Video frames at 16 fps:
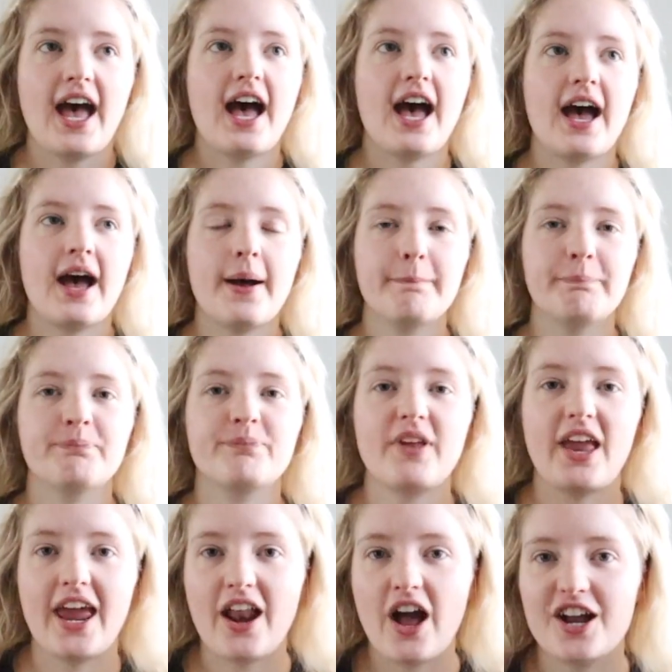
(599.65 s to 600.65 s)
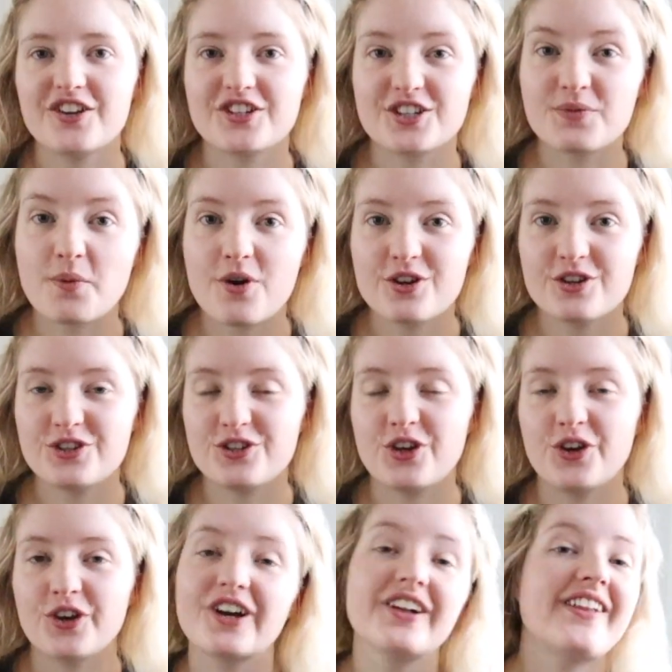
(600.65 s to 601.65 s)
Um, and I just wanted
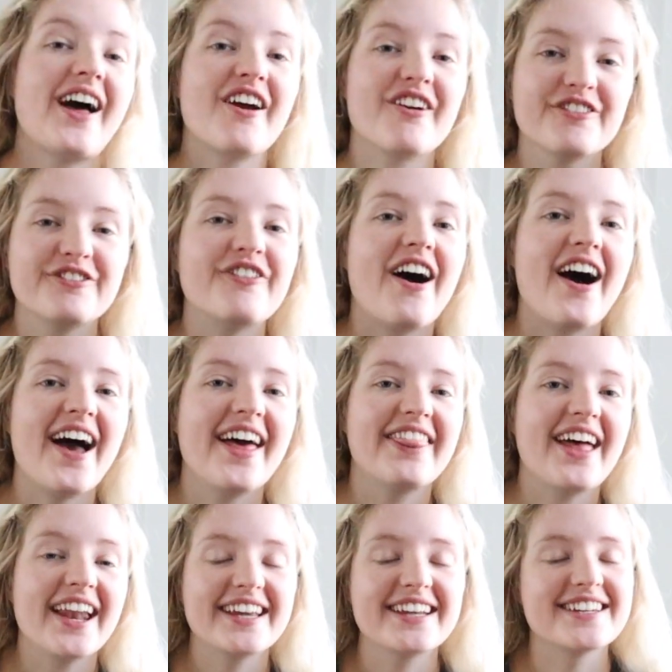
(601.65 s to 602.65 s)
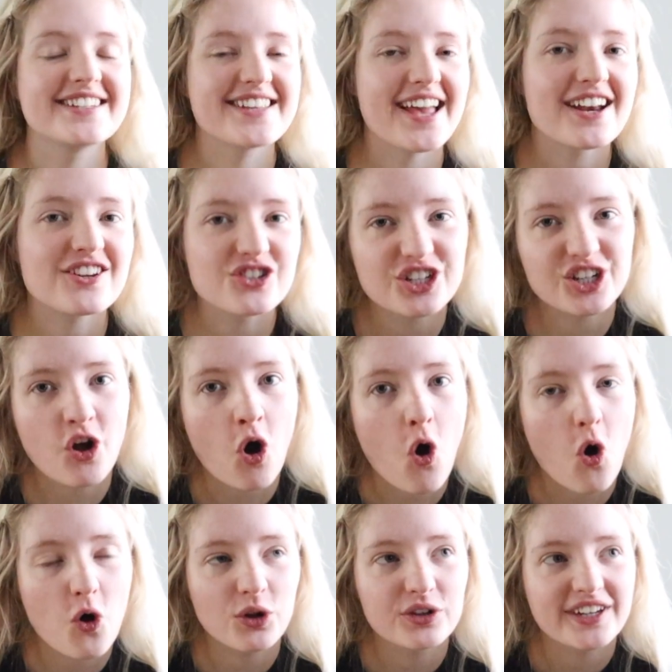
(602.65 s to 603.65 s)
to clarify that it is actually
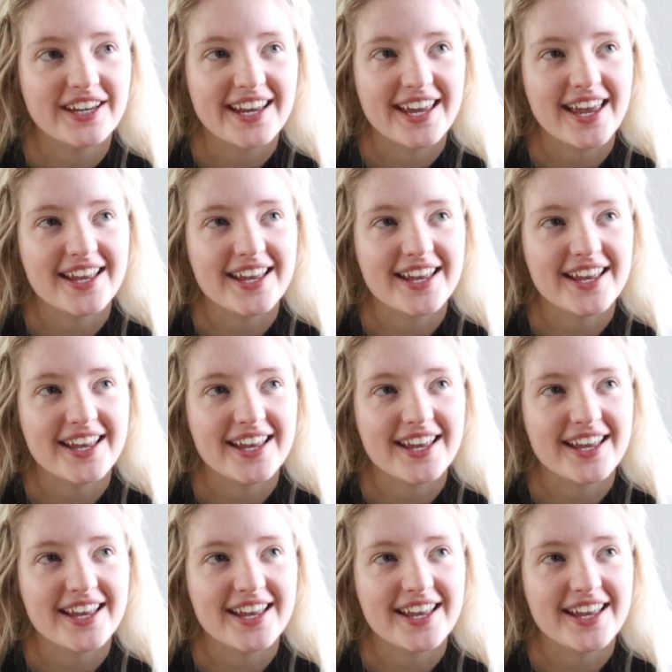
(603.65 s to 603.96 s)
called